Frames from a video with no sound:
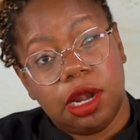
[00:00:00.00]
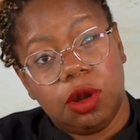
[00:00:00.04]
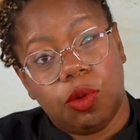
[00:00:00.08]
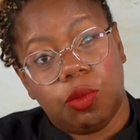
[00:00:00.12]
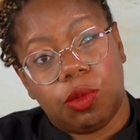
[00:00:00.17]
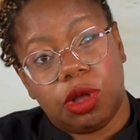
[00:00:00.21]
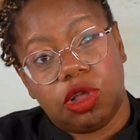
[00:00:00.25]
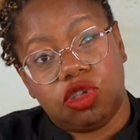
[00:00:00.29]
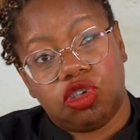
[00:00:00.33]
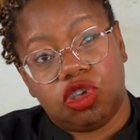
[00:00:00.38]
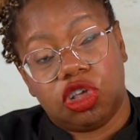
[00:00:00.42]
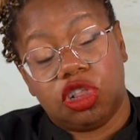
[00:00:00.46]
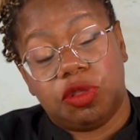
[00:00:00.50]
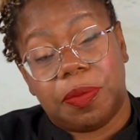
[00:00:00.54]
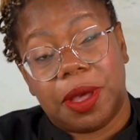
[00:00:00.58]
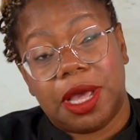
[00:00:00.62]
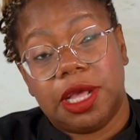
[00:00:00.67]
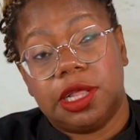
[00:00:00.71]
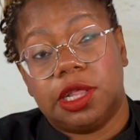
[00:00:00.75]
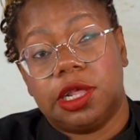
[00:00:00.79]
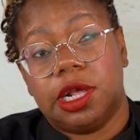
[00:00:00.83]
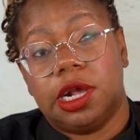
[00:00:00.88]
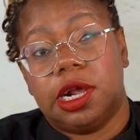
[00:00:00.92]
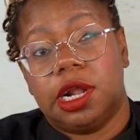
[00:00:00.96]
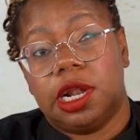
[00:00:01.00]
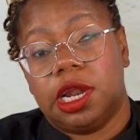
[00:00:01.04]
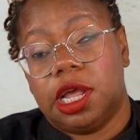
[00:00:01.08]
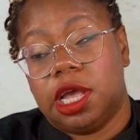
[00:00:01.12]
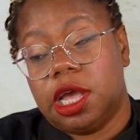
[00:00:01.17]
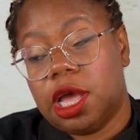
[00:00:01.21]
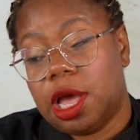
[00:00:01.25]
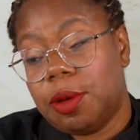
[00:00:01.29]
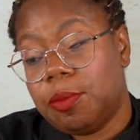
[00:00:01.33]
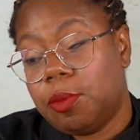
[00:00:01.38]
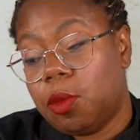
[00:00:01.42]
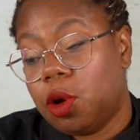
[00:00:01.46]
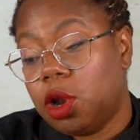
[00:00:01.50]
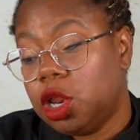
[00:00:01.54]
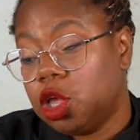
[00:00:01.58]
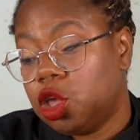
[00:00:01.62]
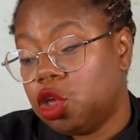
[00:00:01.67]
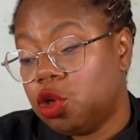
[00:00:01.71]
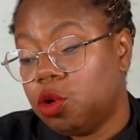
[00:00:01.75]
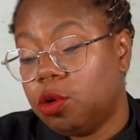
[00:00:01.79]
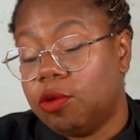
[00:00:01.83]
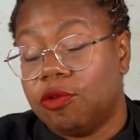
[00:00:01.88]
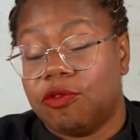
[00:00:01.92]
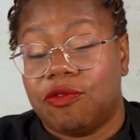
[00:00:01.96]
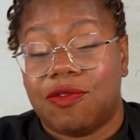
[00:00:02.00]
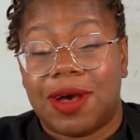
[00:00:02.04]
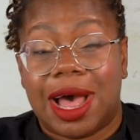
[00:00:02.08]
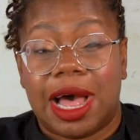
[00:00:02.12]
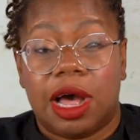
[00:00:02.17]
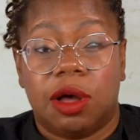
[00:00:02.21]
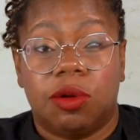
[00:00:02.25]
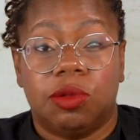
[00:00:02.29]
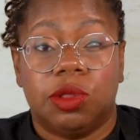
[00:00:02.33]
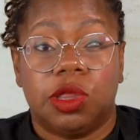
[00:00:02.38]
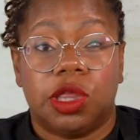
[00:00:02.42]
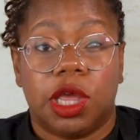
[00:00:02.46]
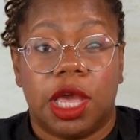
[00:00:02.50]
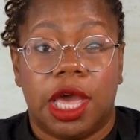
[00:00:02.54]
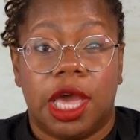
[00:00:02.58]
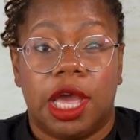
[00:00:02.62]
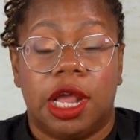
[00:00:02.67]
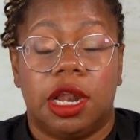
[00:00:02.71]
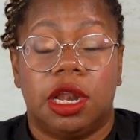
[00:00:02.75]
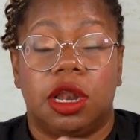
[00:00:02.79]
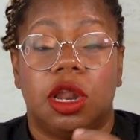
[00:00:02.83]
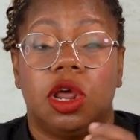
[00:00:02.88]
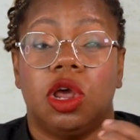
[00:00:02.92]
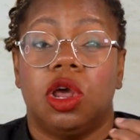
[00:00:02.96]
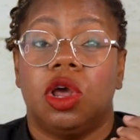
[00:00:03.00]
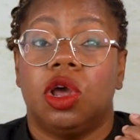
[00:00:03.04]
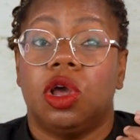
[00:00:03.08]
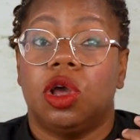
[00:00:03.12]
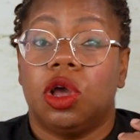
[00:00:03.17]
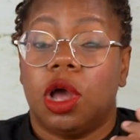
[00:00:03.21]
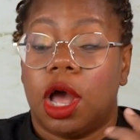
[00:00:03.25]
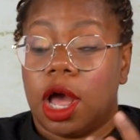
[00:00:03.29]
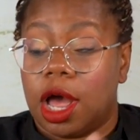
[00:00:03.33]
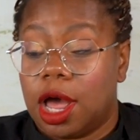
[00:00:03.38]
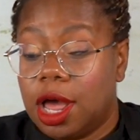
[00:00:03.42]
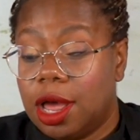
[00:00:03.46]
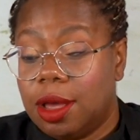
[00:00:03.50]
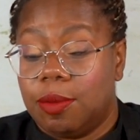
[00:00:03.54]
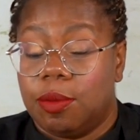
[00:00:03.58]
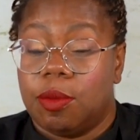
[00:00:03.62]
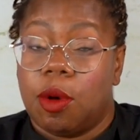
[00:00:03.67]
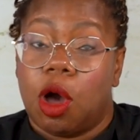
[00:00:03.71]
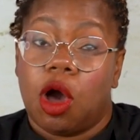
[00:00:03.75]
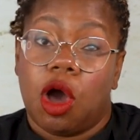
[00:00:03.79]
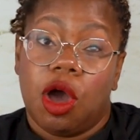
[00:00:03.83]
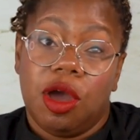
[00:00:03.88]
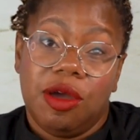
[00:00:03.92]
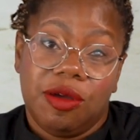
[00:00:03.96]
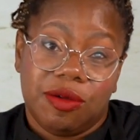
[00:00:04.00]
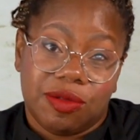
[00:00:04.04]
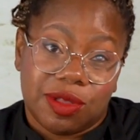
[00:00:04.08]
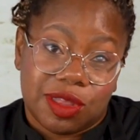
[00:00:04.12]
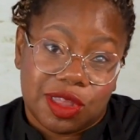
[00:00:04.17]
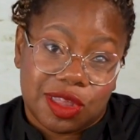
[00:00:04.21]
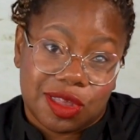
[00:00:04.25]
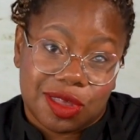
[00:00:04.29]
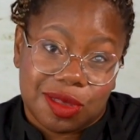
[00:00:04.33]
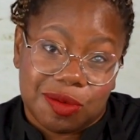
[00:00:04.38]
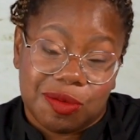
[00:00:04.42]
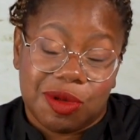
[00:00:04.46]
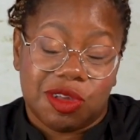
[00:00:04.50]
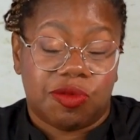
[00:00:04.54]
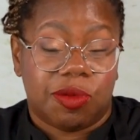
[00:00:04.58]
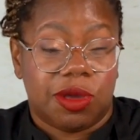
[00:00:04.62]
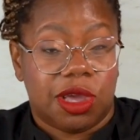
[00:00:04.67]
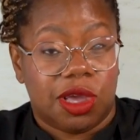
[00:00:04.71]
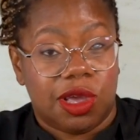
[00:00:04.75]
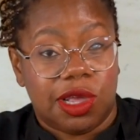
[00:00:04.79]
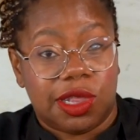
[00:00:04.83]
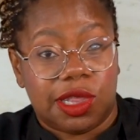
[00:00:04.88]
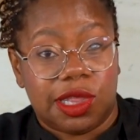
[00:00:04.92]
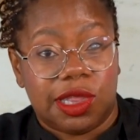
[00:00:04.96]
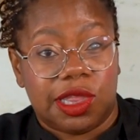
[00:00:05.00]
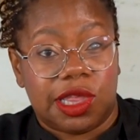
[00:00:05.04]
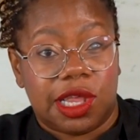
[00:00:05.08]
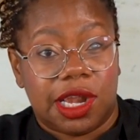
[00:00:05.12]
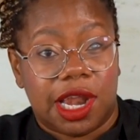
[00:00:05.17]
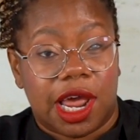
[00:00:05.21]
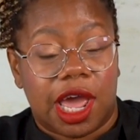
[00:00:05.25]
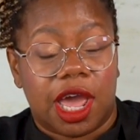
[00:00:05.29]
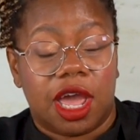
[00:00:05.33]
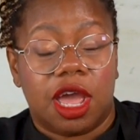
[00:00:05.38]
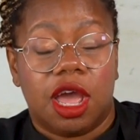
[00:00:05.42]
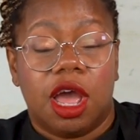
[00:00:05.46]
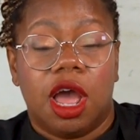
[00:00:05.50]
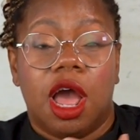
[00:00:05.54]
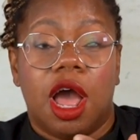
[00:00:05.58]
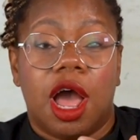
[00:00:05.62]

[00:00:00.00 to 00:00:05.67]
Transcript: which is basically a molecule found in oats, which we're using today.